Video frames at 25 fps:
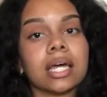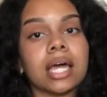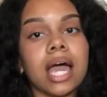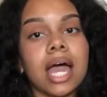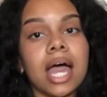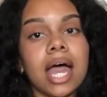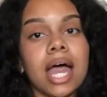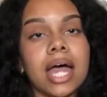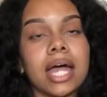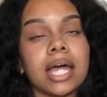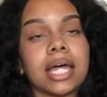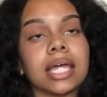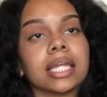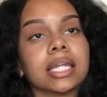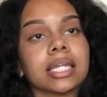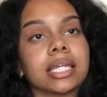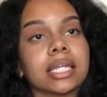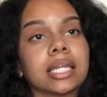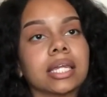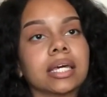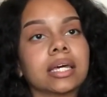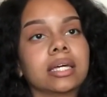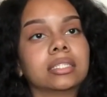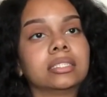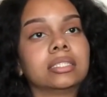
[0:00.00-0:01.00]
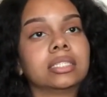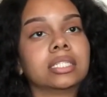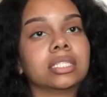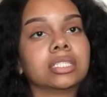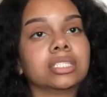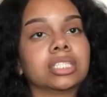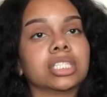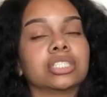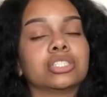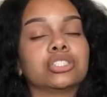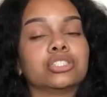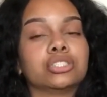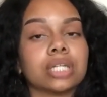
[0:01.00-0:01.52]
and to
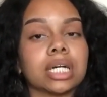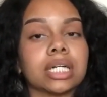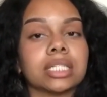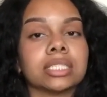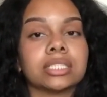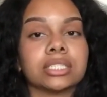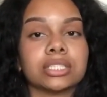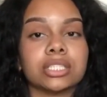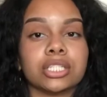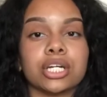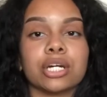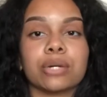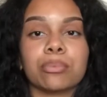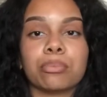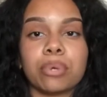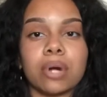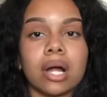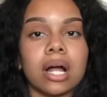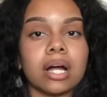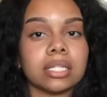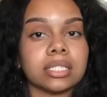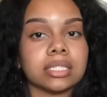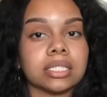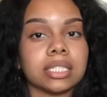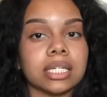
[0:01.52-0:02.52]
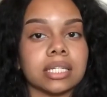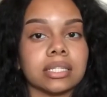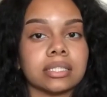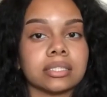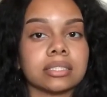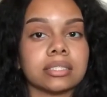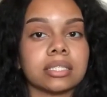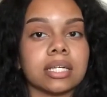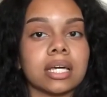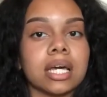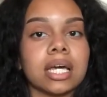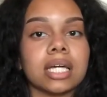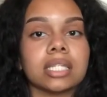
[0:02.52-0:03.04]
just trust your process.
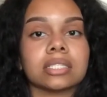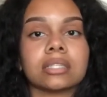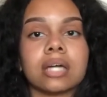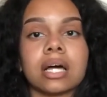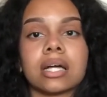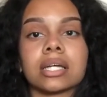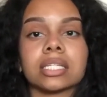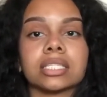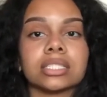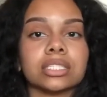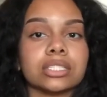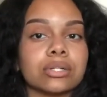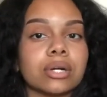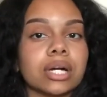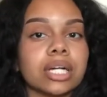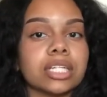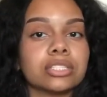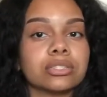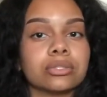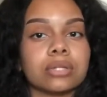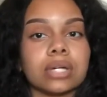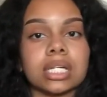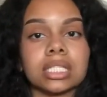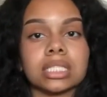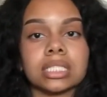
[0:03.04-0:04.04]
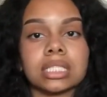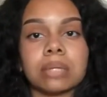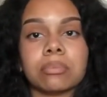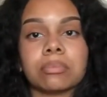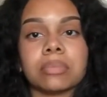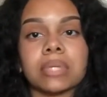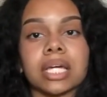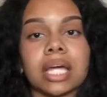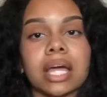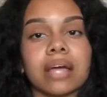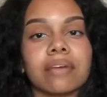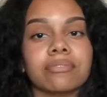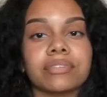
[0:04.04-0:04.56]
As long as you are doing
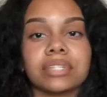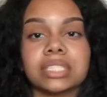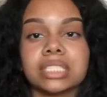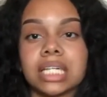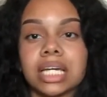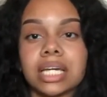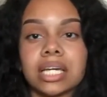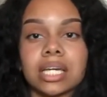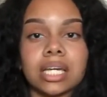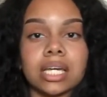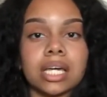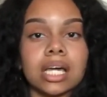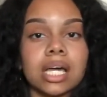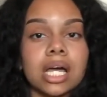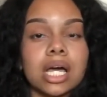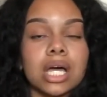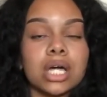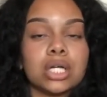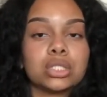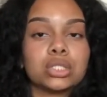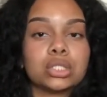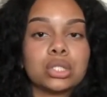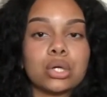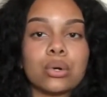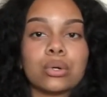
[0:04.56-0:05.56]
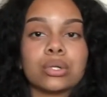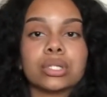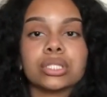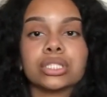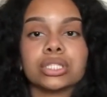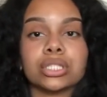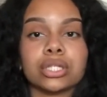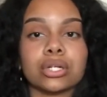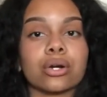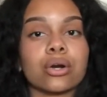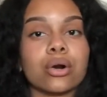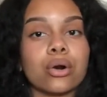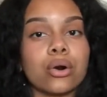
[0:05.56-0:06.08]
something every day towards
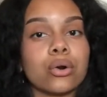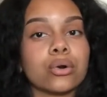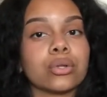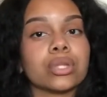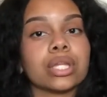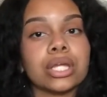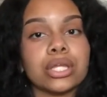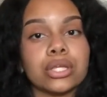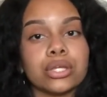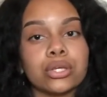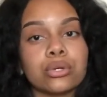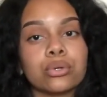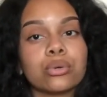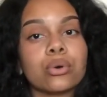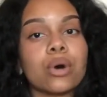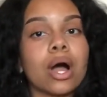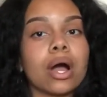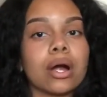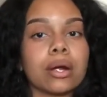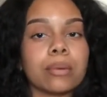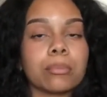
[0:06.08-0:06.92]
your goal, then you are